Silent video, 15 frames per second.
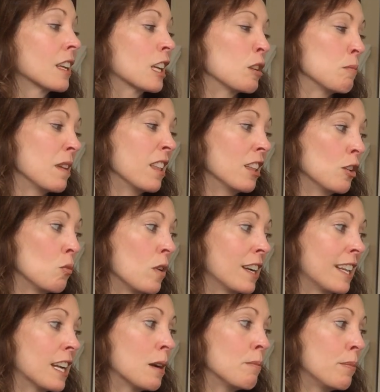Camilla
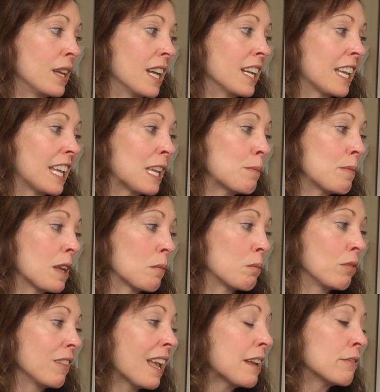wanted a big, heaping
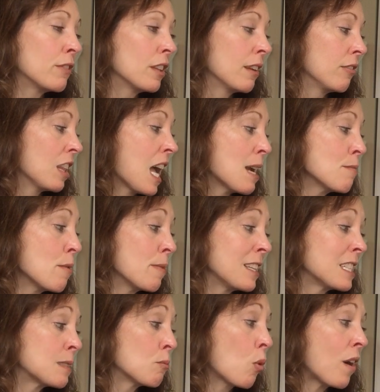plateful of lima
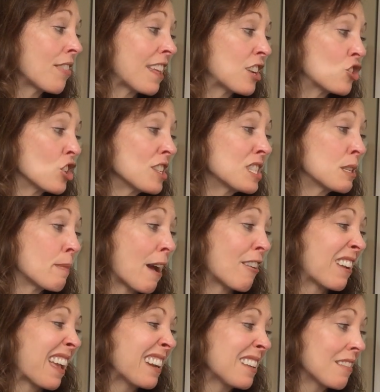beans more than just
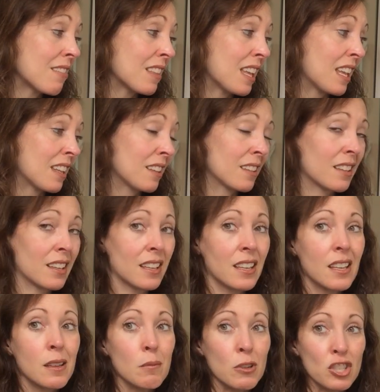about anything,
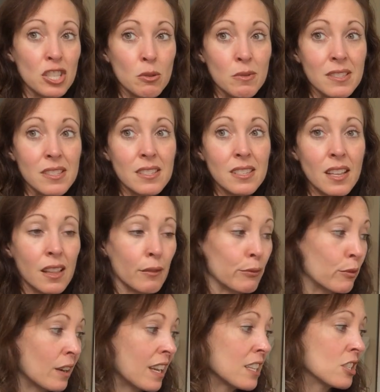but she was still
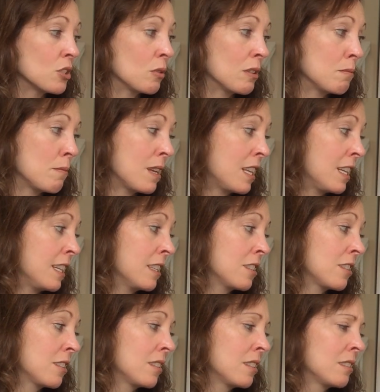afraid to admit
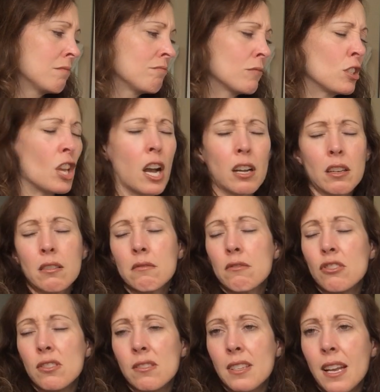it. Yuck,
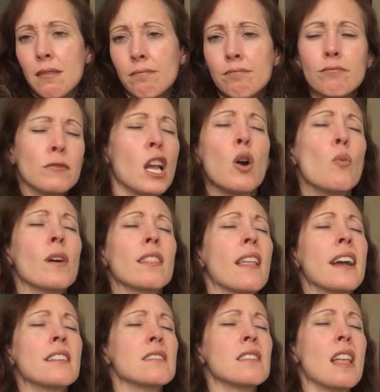she said. No one
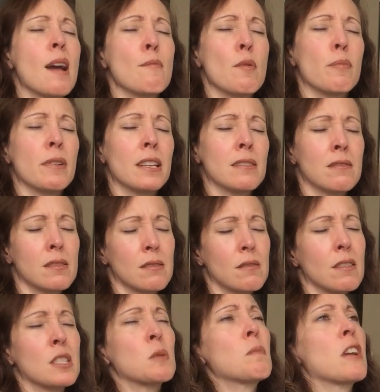likes lima beans,
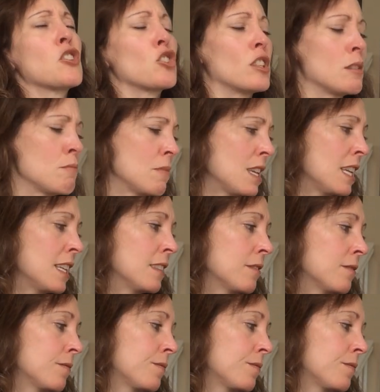especially me.